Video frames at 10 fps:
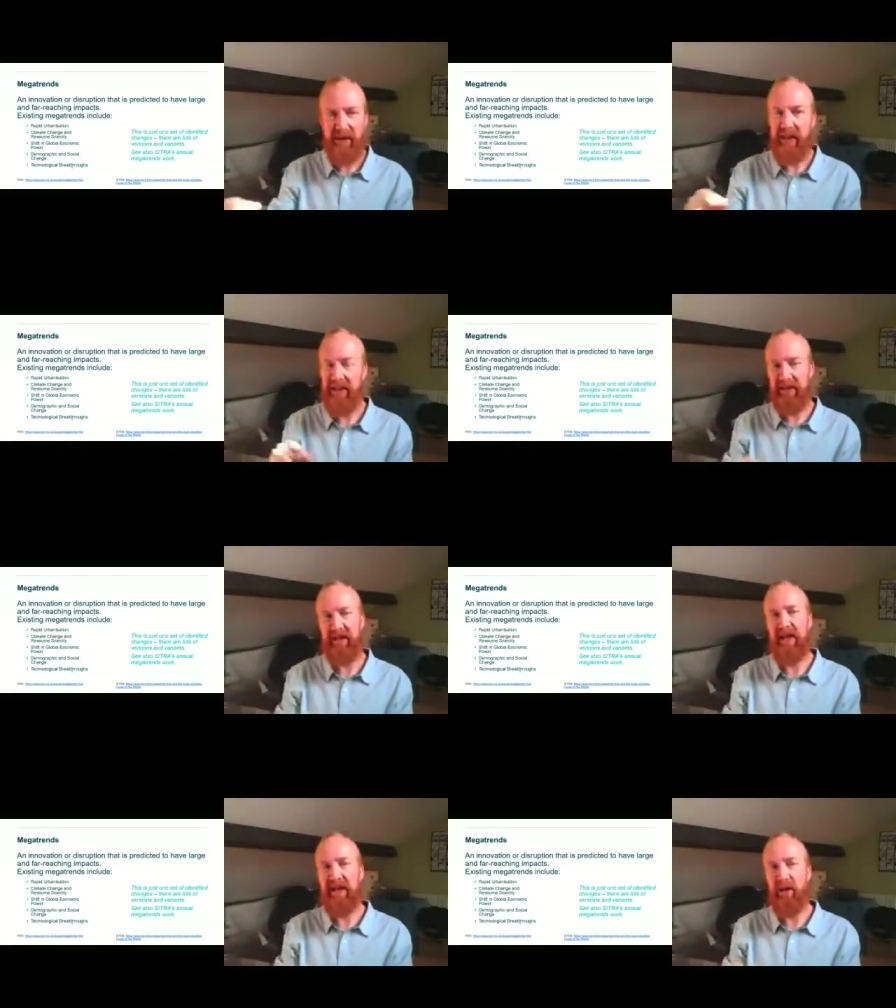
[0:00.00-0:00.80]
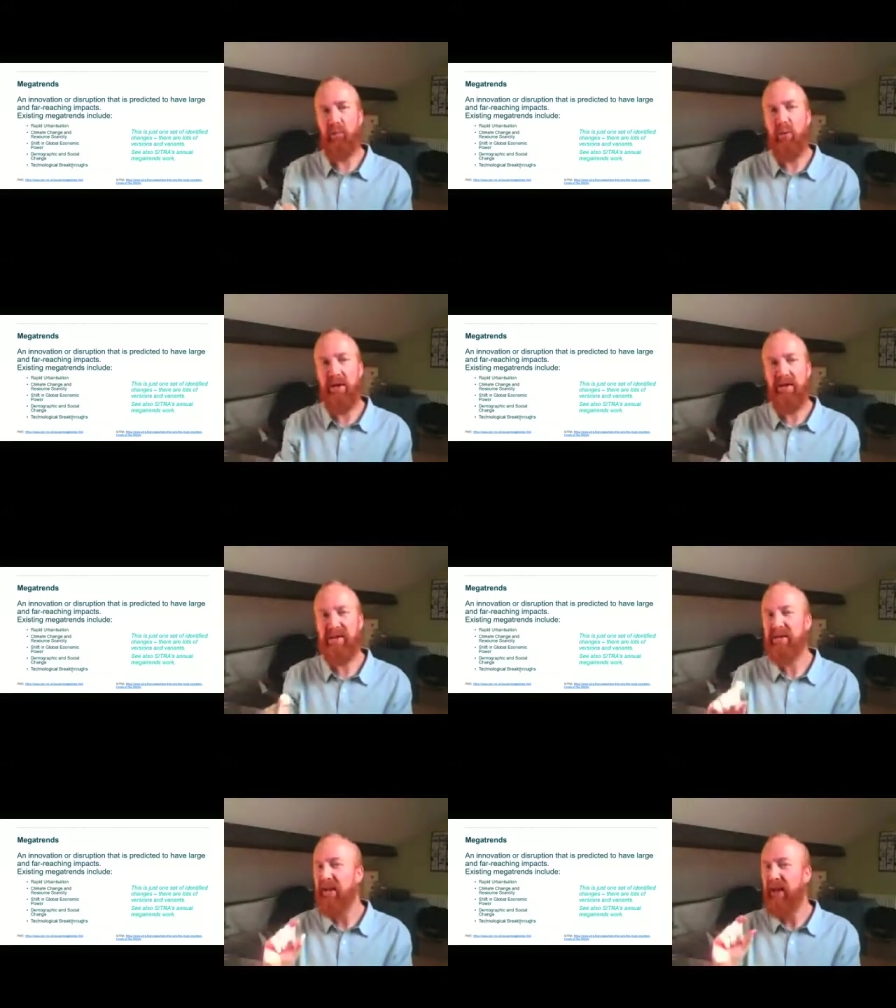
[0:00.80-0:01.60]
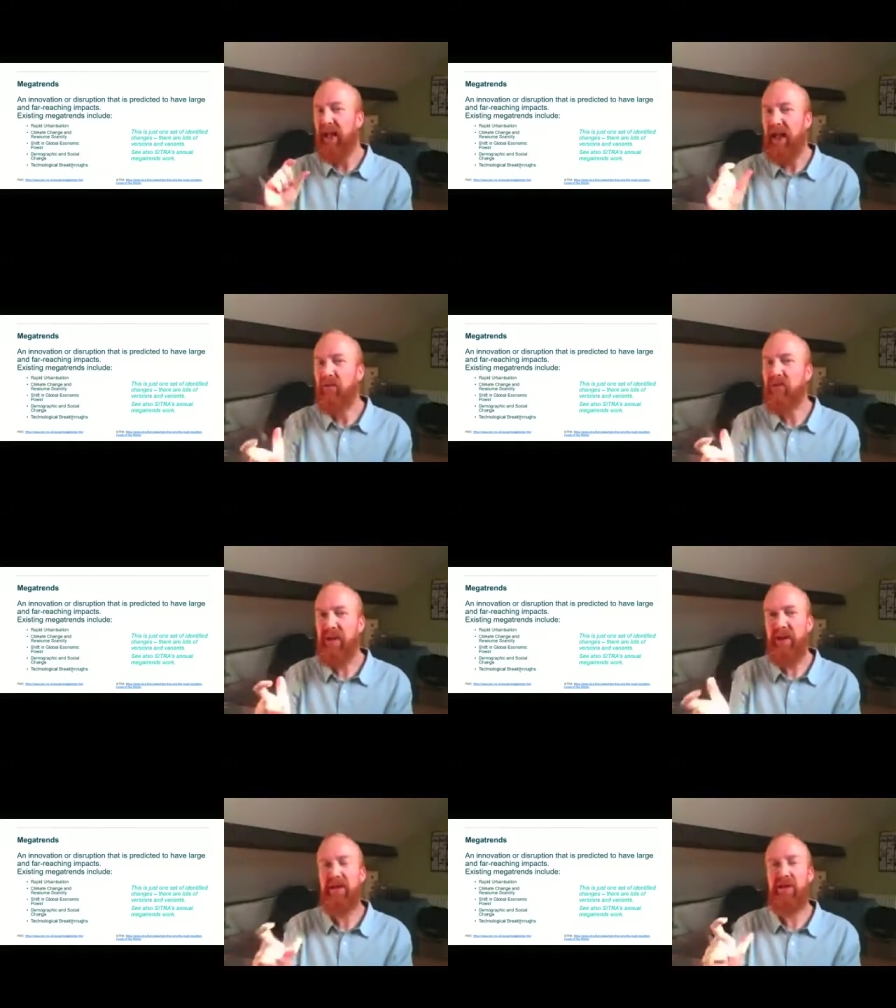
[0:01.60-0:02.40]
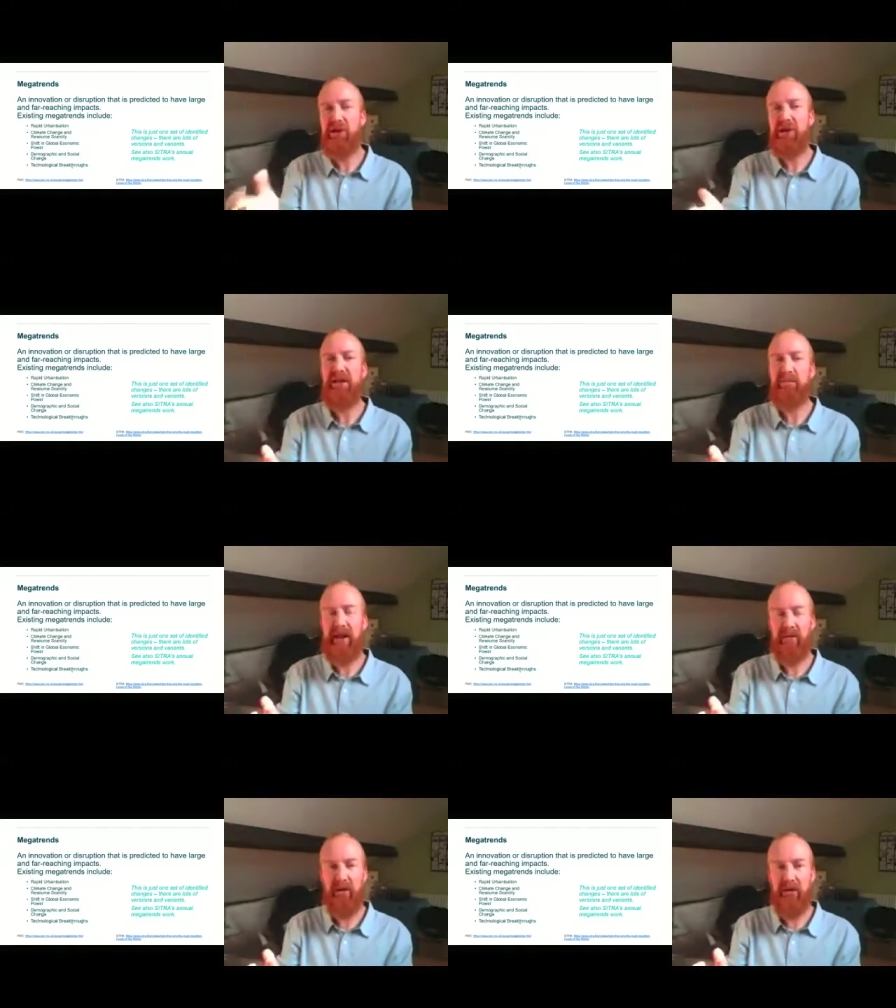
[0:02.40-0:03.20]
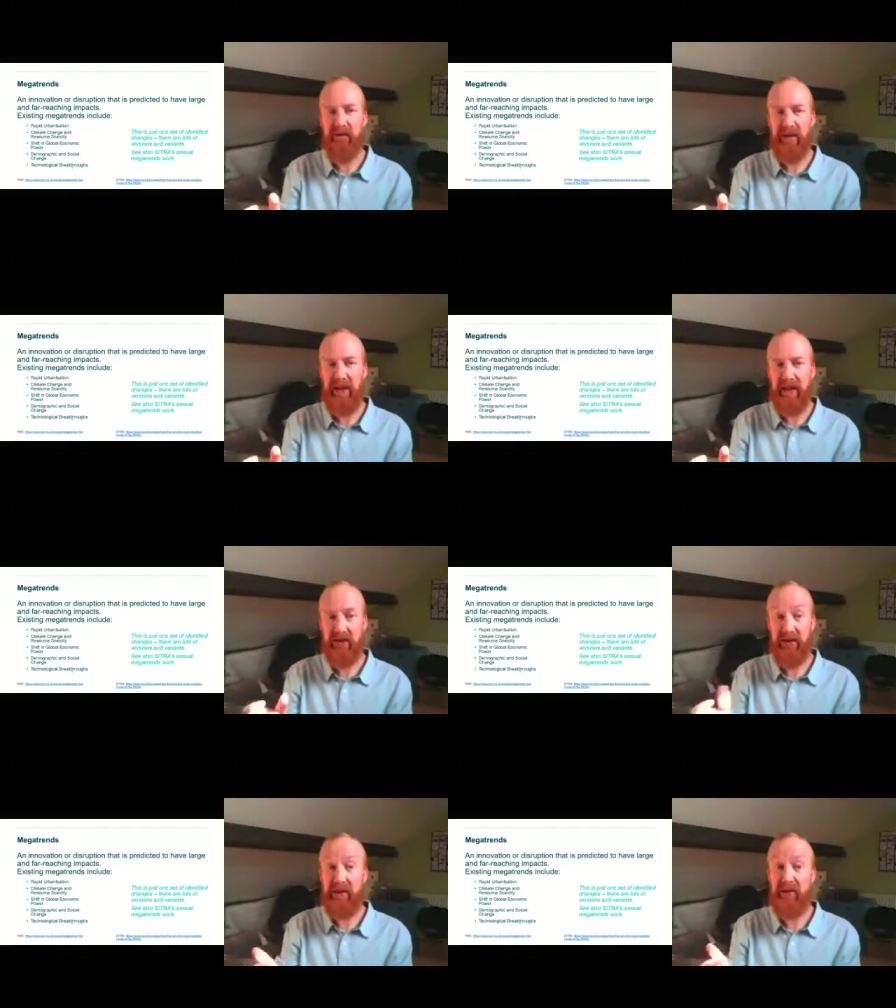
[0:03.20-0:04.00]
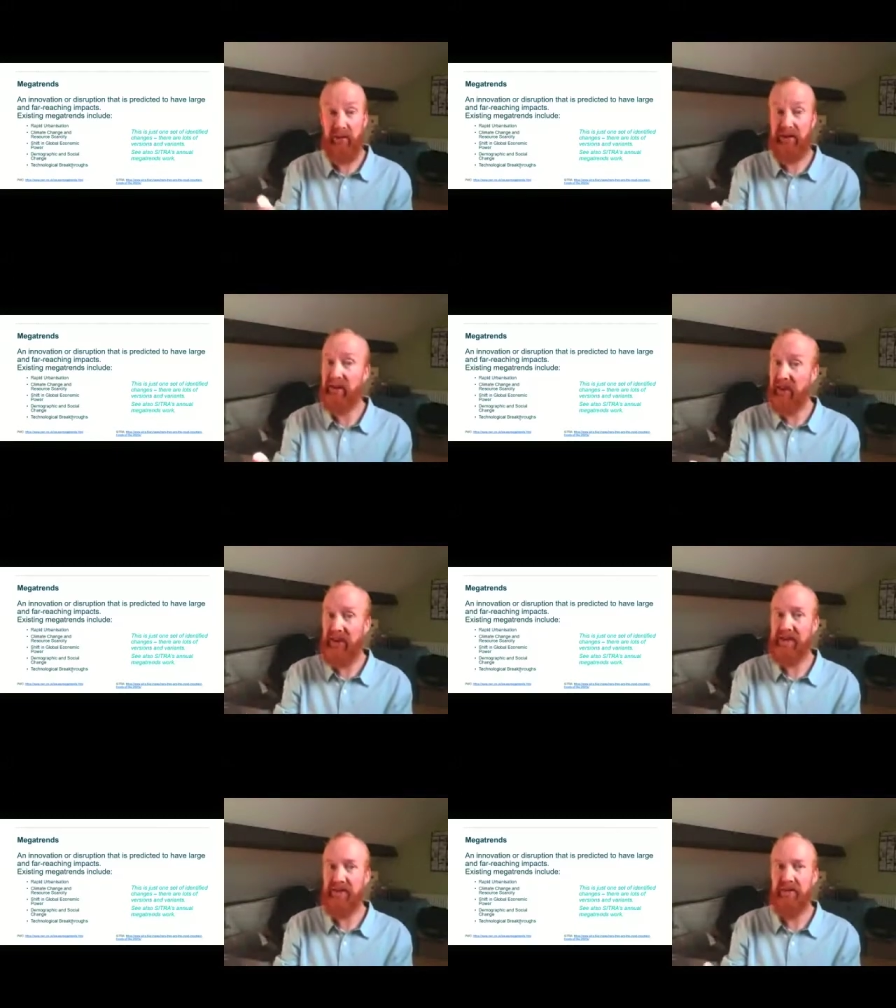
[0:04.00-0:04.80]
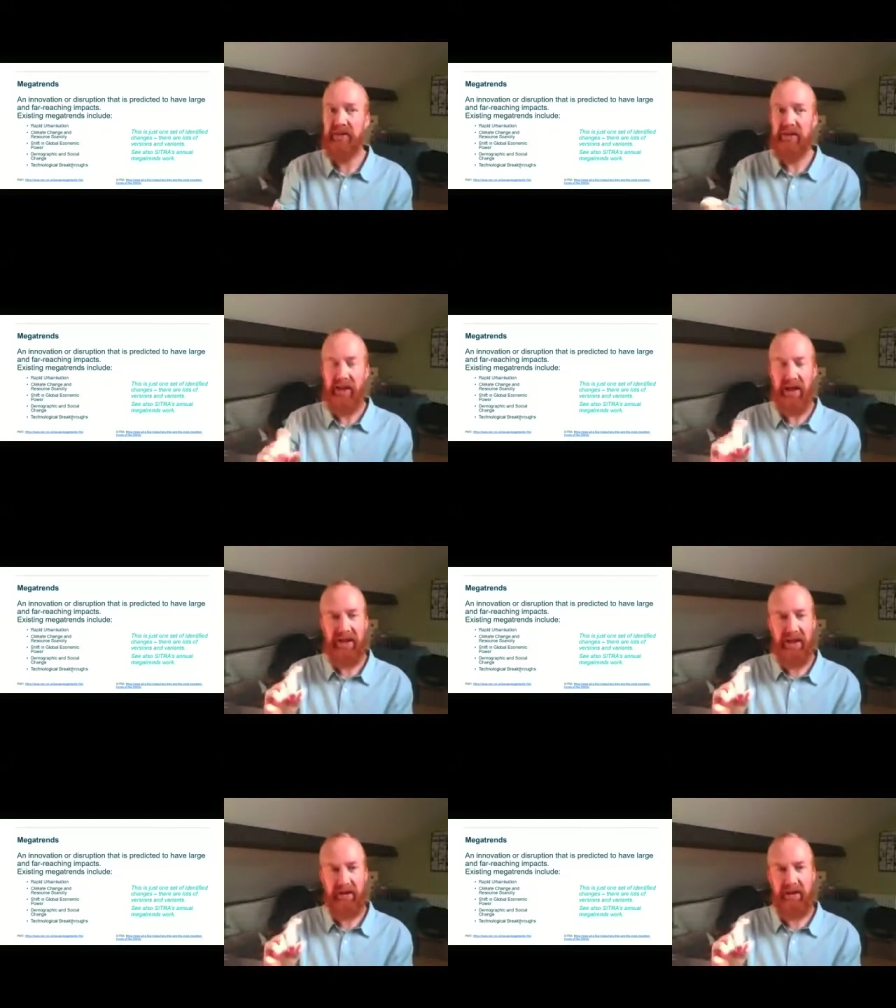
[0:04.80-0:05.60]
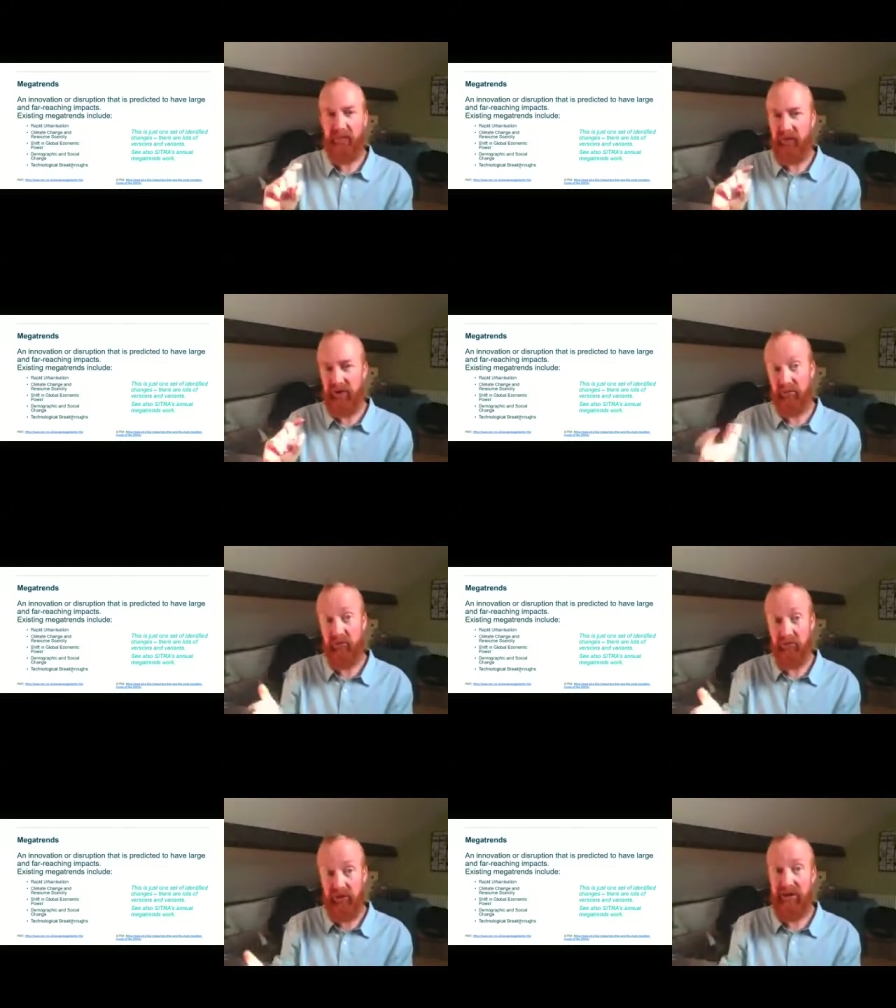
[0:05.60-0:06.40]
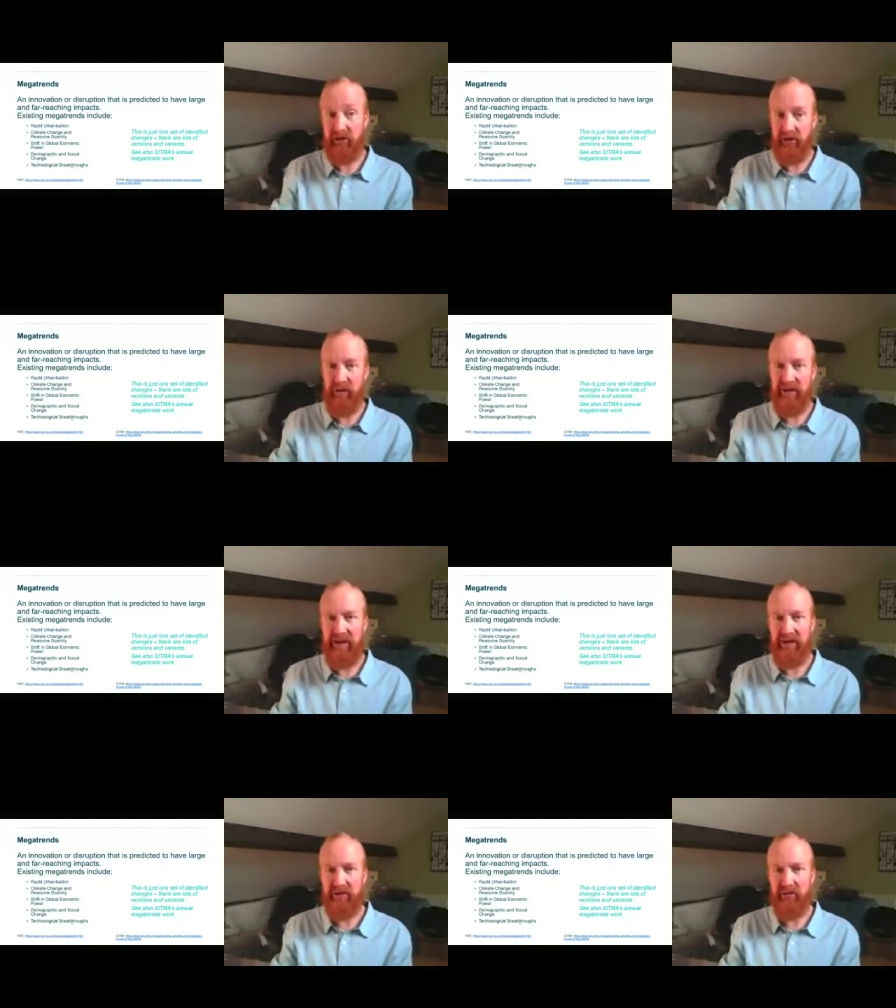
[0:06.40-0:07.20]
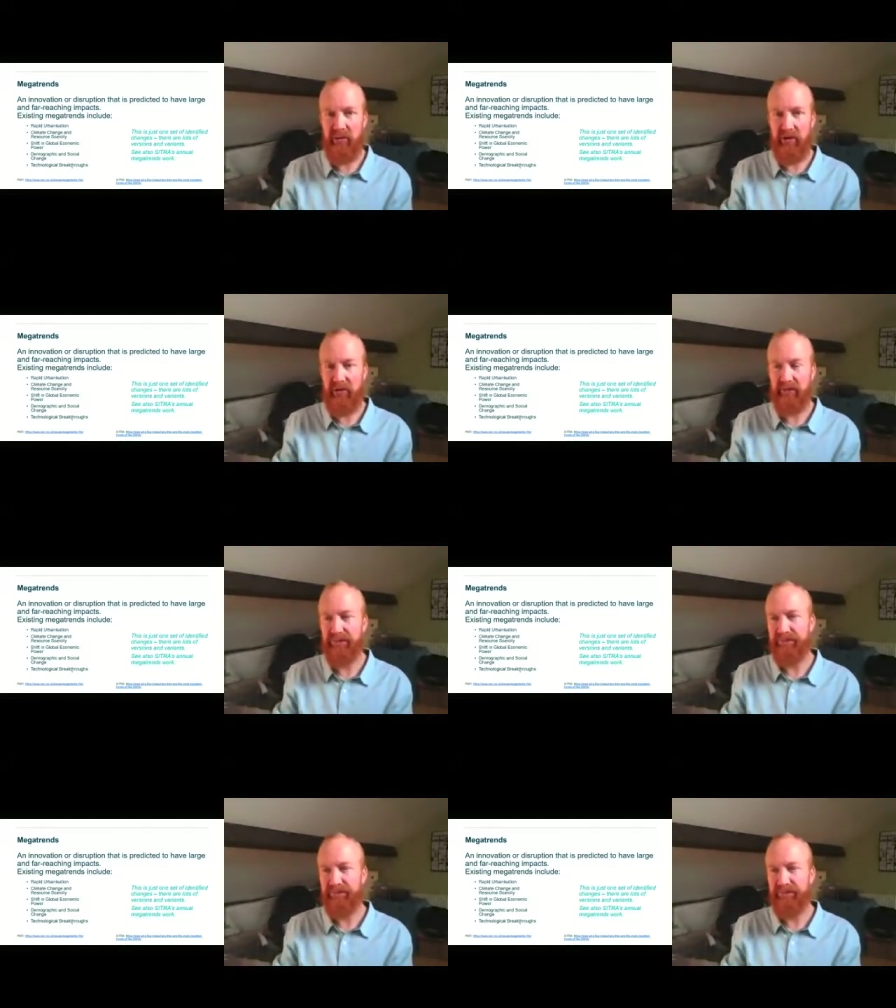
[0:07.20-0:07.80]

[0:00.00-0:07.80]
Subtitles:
Is it going to get worse? How is that going to shape out over the next 10, 20 years? And that can give you some great new ideas to work on.